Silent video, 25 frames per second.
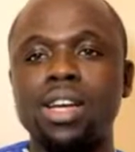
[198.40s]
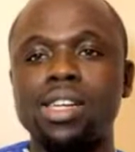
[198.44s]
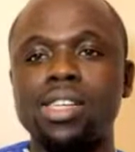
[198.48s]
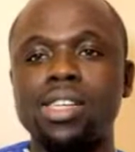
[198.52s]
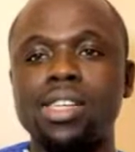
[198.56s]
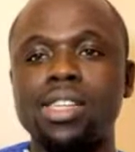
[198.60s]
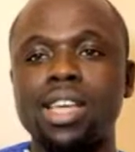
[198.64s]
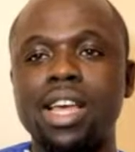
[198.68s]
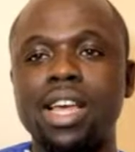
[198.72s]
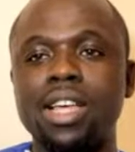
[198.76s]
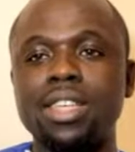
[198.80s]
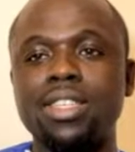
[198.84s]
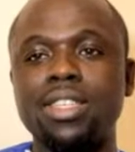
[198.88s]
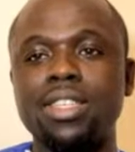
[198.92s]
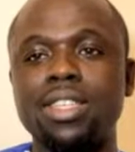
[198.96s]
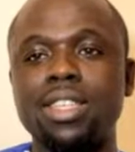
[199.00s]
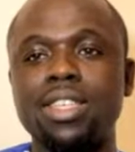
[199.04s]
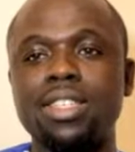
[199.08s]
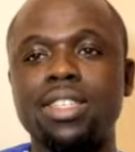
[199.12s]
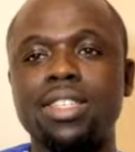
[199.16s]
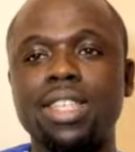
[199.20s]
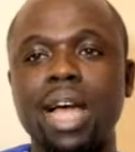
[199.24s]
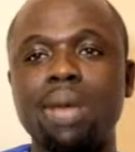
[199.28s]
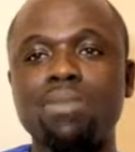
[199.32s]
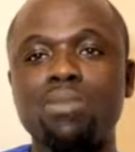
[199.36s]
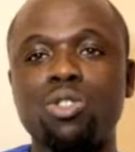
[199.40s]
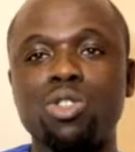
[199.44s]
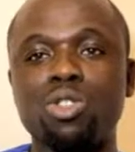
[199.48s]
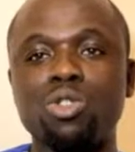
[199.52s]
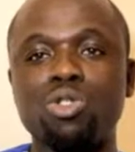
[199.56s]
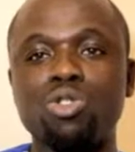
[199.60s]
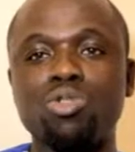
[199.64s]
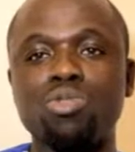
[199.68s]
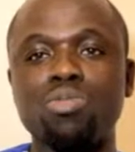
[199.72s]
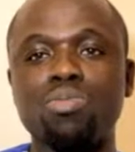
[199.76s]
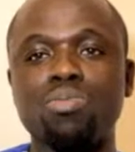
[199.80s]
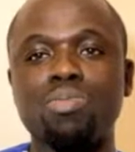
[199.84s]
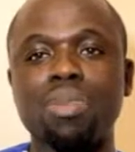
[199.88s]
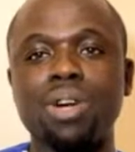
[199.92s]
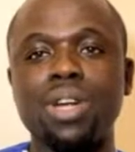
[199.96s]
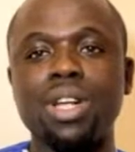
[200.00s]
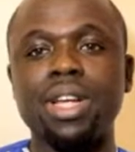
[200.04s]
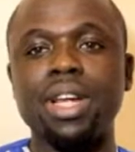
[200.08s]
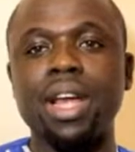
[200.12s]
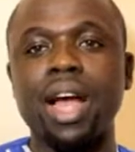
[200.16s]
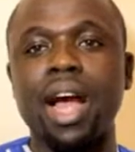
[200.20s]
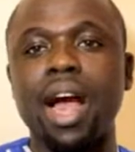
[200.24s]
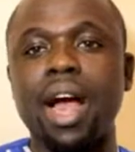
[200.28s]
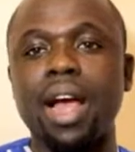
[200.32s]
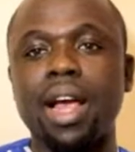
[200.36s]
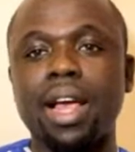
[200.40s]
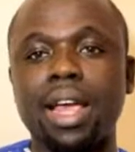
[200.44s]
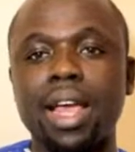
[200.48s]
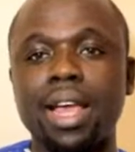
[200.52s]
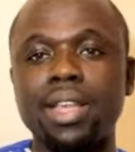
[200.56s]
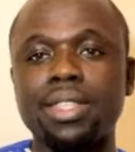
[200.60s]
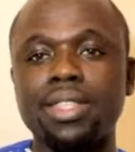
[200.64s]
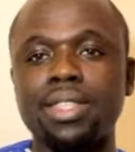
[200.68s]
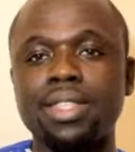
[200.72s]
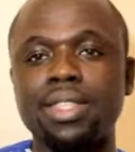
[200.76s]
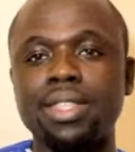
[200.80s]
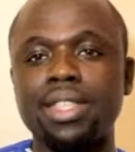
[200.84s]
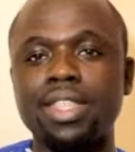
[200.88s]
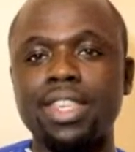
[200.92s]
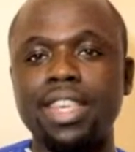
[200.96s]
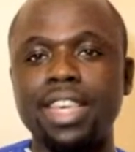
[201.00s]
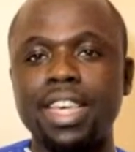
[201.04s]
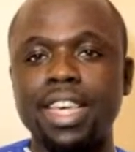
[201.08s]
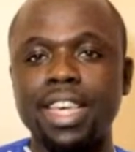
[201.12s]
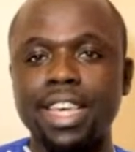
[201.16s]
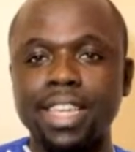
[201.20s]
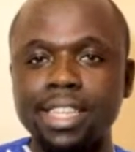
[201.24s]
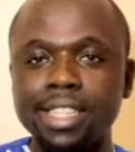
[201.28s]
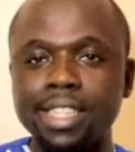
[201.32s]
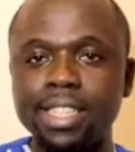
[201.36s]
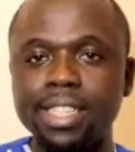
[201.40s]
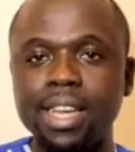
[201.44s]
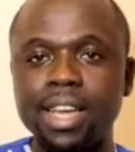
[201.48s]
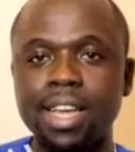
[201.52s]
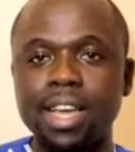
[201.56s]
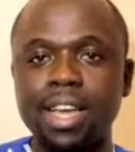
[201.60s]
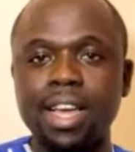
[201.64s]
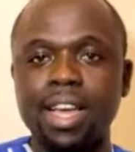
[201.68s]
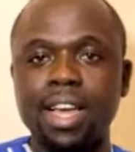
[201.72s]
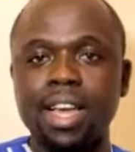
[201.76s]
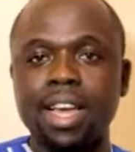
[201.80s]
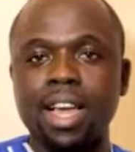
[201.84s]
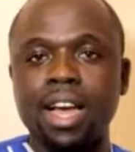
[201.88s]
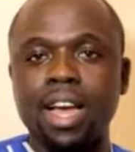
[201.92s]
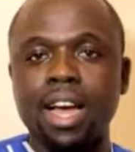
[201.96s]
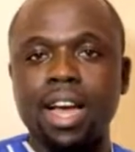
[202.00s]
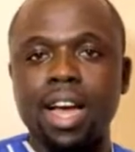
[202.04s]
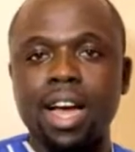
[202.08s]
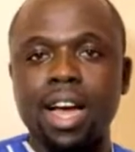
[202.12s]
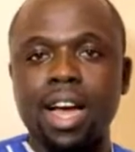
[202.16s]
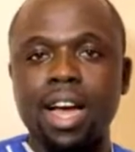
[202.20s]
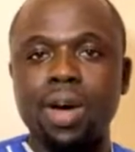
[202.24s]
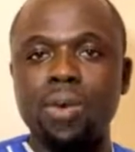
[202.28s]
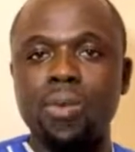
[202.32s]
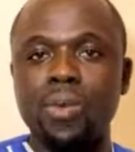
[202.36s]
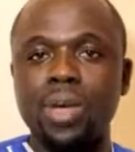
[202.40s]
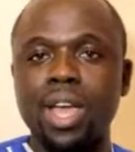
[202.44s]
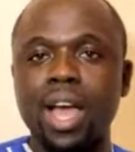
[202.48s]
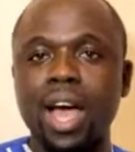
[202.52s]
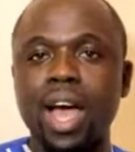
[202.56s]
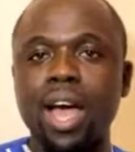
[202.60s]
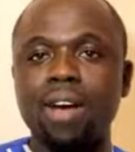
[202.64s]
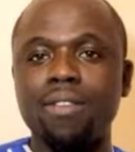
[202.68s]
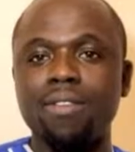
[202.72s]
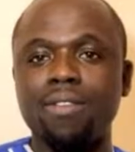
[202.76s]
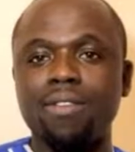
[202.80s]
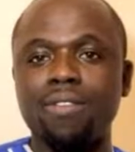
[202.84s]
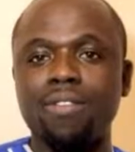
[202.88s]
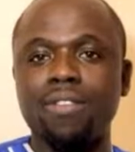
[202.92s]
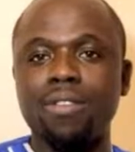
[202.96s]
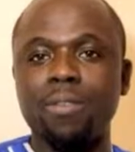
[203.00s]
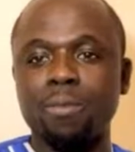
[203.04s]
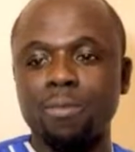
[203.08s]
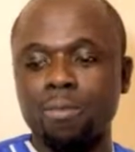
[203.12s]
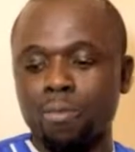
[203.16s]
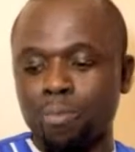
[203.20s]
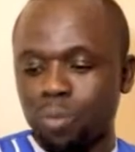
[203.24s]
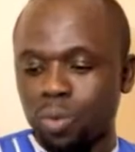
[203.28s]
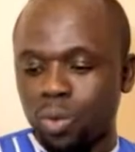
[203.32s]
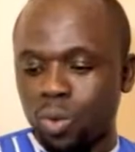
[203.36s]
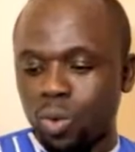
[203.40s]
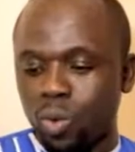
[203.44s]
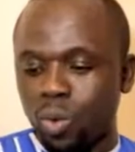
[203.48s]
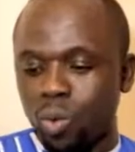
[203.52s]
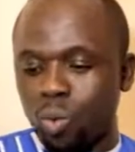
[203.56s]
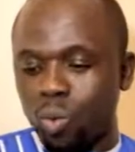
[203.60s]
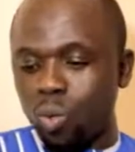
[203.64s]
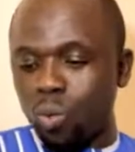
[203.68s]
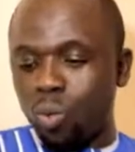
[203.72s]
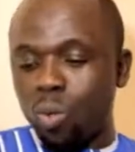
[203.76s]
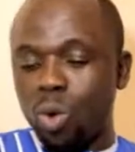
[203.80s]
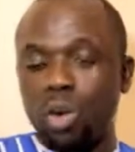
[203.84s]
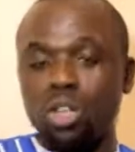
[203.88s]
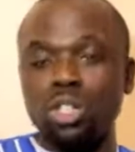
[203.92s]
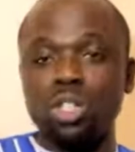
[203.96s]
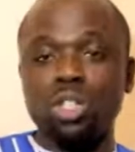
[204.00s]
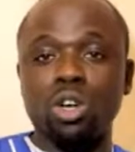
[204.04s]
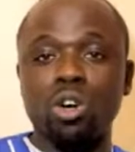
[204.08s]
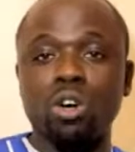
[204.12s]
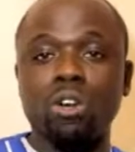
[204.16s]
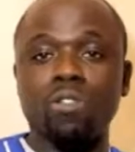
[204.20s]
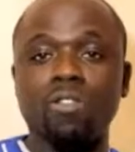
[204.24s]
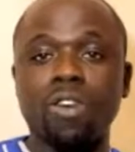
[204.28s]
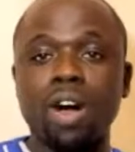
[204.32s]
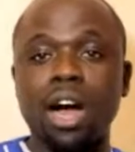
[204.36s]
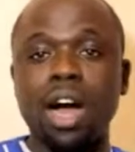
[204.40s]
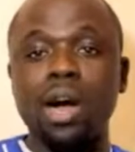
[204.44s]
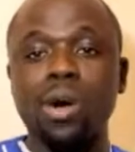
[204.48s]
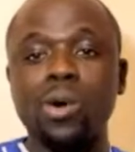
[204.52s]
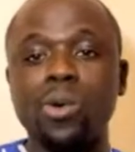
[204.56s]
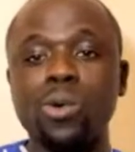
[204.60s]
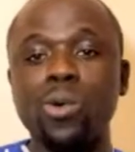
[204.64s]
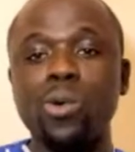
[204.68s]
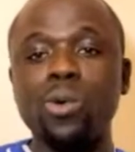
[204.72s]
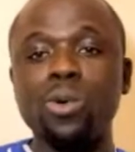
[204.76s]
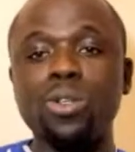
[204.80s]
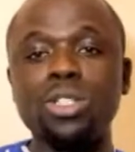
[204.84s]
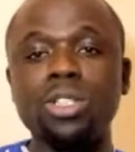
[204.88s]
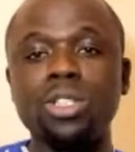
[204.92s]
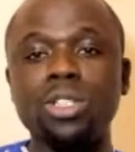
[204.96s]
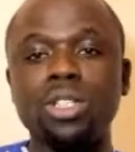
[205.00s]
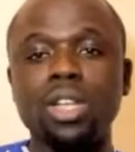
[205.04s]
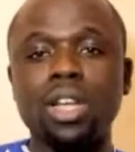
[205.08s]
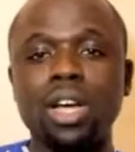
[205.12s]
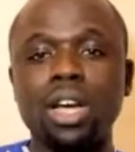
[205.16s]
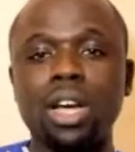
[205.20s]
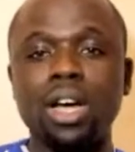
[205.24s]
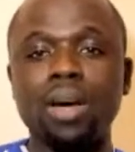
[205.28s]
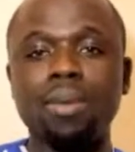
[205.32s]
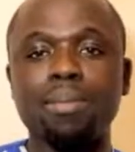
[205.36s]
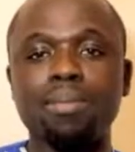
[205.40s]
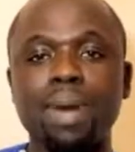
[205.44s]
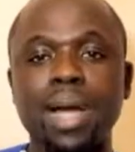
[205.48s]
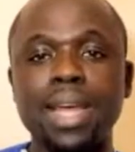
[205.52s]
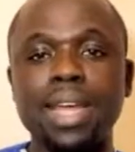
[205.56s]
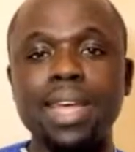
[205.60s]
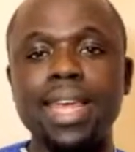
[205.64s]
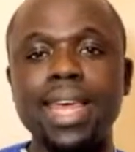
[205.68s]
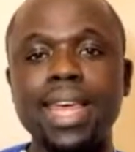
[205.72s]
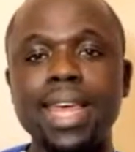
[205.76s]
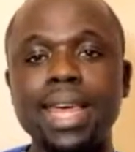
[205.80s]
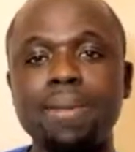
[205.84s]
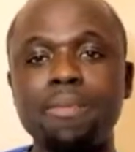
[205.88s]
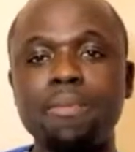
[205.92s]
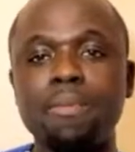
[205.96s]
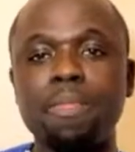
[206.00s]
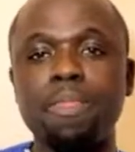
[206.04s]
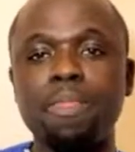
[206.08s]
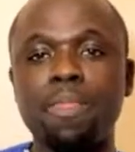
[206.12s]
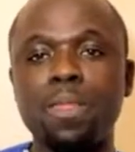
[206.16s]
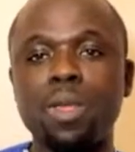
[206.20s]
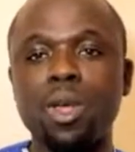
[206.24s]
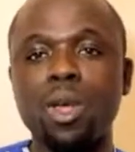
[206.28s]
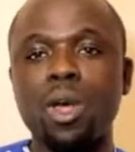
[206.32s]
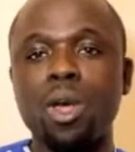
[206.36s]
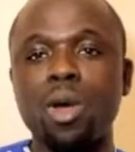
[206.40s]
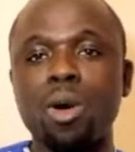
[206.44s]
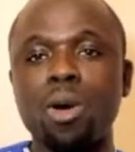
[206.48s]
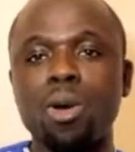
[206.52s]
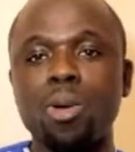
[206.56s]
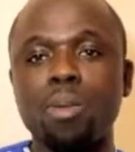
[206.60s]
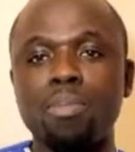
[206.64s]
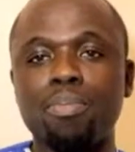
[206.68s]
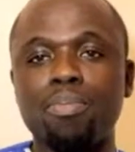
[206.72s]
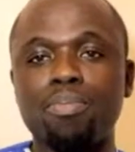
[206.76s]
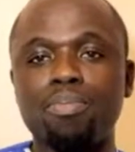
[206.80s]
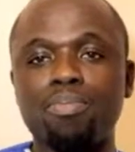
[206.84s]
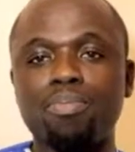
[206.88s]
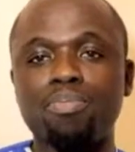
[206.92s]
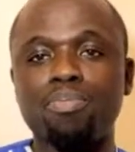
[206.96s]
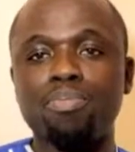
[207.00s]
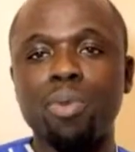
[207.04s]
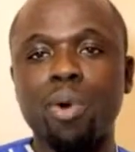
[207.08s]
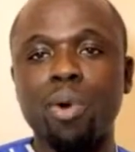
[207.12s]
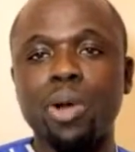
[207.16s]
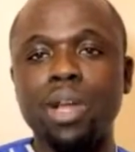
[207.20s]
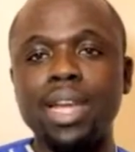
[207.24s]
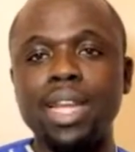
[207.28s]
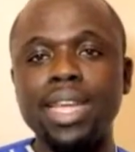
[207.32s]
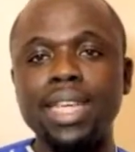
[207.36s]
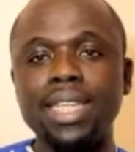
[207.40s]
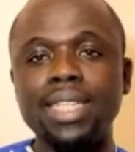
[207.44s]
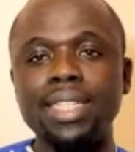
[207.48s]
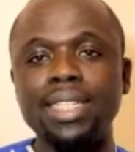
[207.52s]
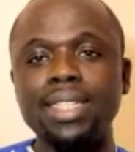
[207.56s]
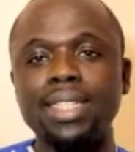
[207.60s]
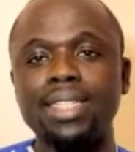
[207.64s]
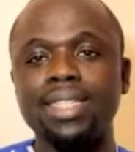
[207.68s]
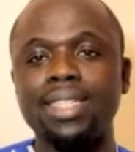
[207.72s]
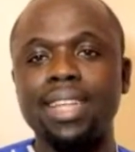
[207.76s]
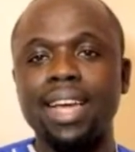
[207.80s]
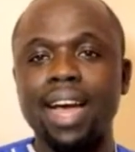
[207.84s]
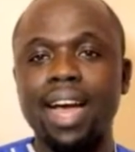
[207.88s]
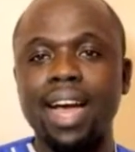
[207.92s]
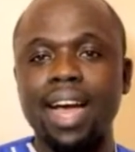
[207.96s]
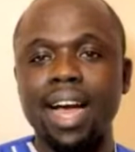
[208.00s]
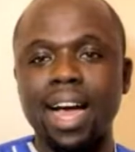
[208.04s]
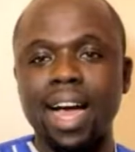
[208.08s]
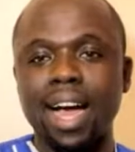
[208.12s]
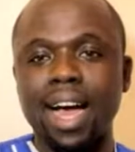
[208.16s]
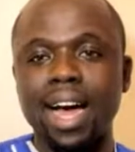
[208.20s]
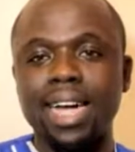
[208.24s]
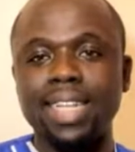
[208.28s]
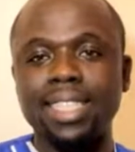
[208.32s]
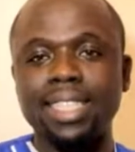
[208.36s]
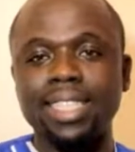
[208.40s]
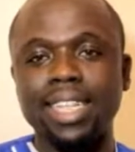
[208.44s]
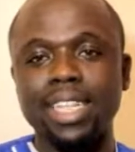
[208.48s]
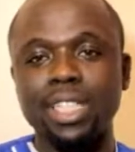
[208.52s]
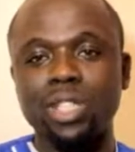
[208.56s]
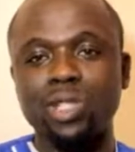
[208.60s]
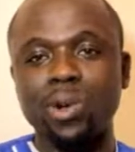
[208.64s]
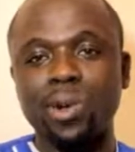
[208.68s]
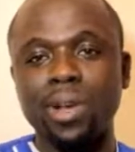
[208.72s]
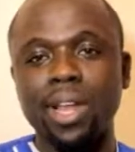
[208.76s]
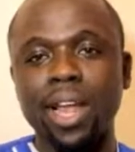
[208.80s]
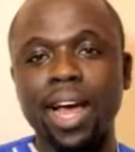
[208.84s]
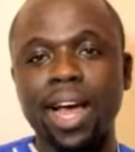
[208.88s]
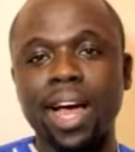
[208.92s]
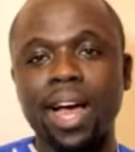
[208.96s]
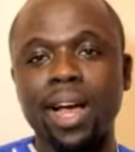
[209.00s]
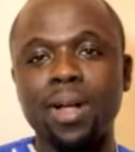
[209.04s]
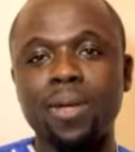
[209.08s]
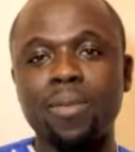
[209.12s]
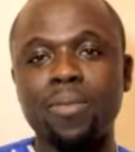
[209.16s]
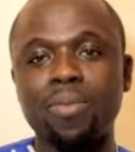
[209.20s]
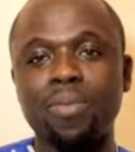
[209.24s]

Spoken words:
yes, it's time to bring our guest in. We have one of our own by name Pauline Adetola.